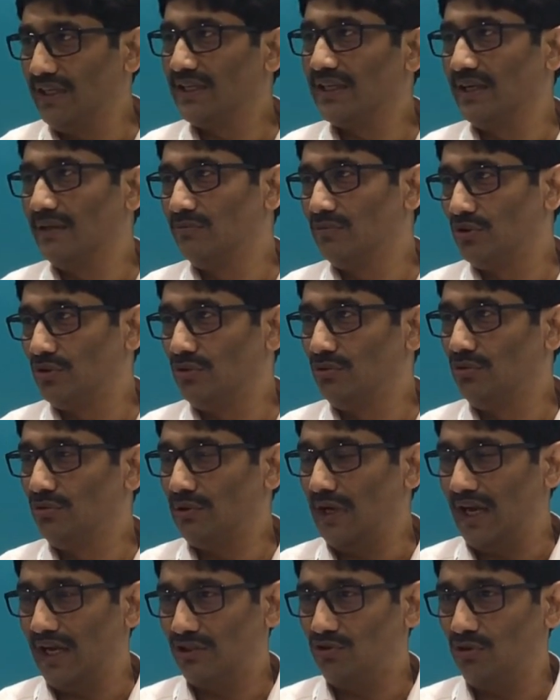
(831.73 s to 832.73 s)
it comes
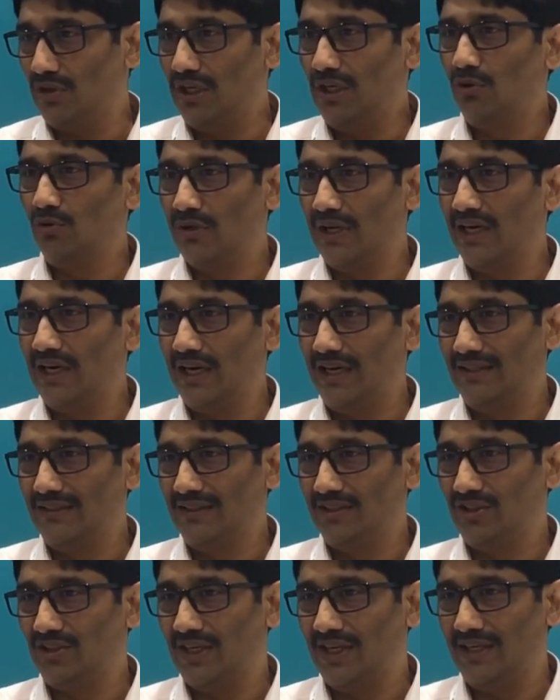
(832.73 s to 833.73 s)
to actually looking at
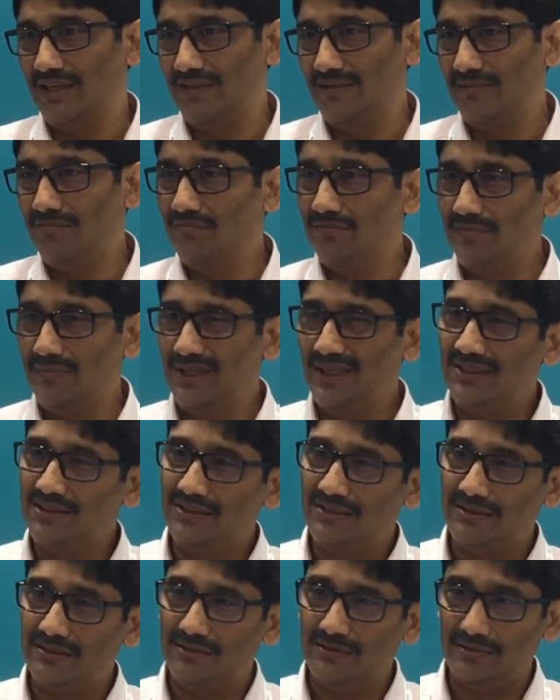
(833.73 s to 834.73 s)
the share,
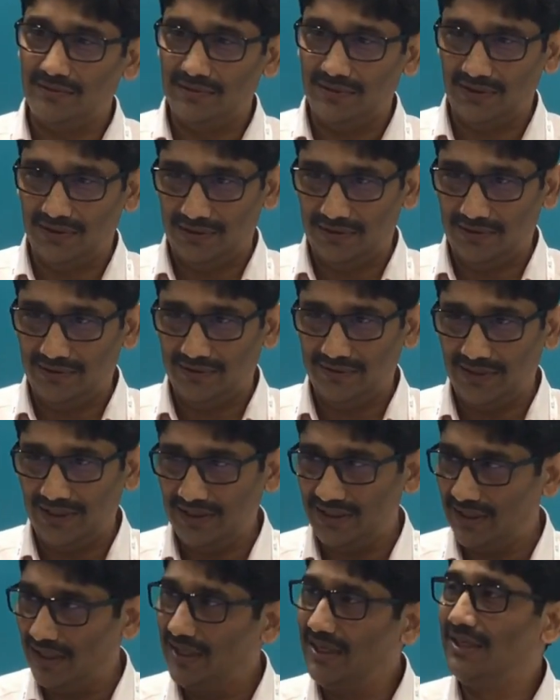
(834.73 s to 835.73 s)
it's
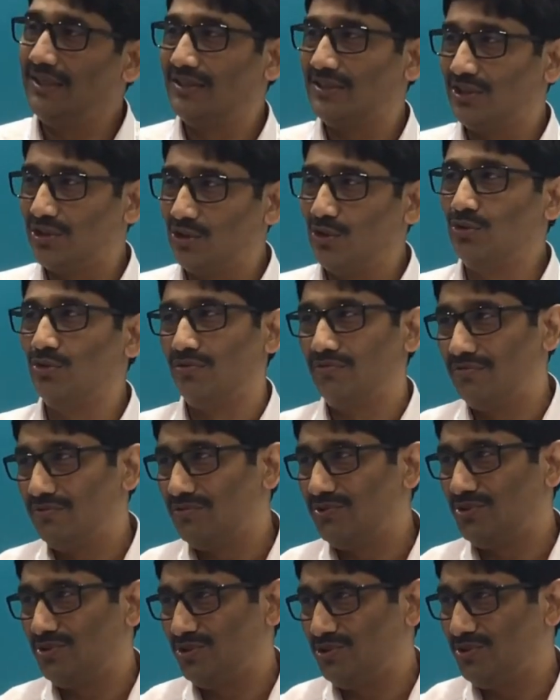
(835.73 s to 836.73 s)
it's a little skewed
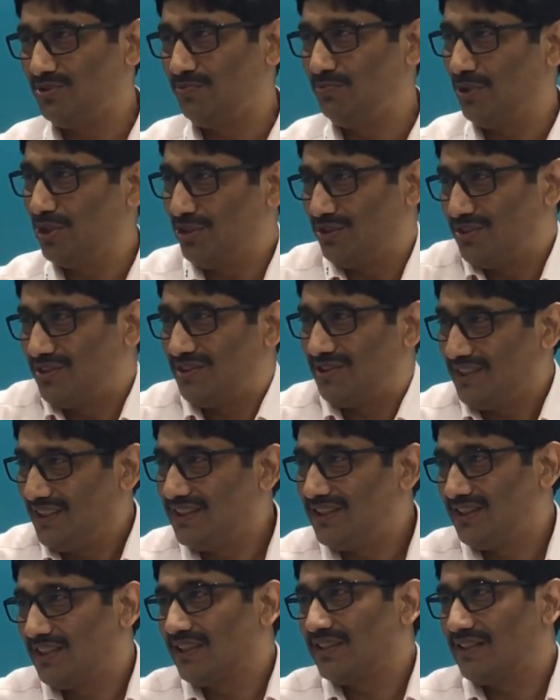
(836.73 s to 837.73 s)
because
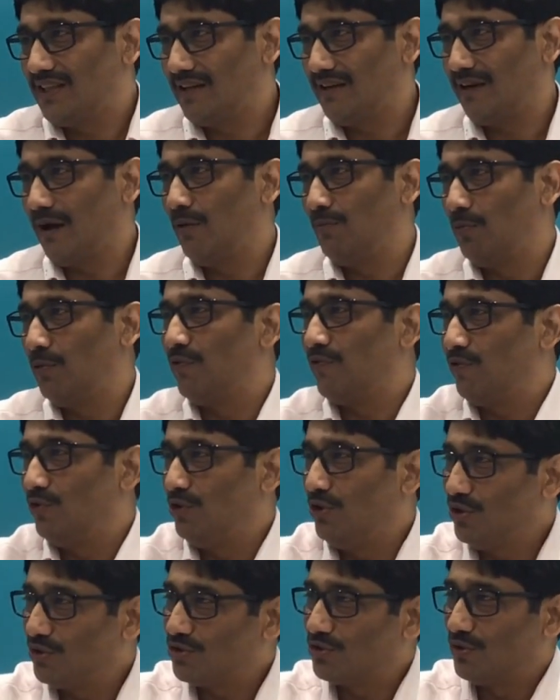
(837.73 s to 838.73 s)
it's just that our
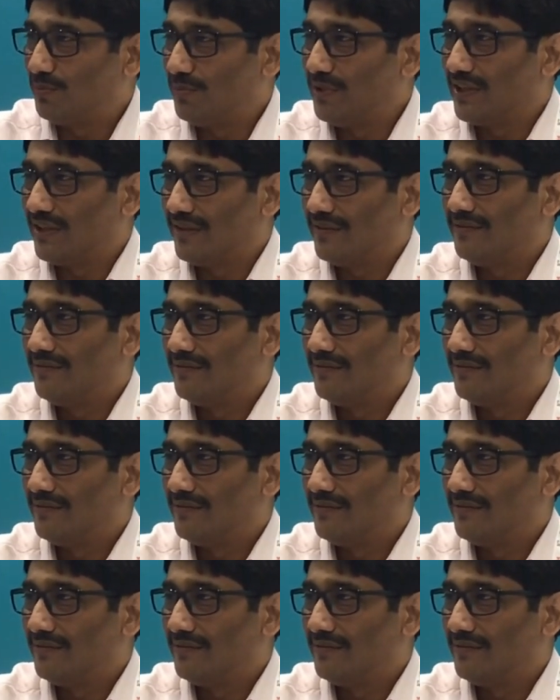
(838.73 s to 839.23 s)
portfolio is so big.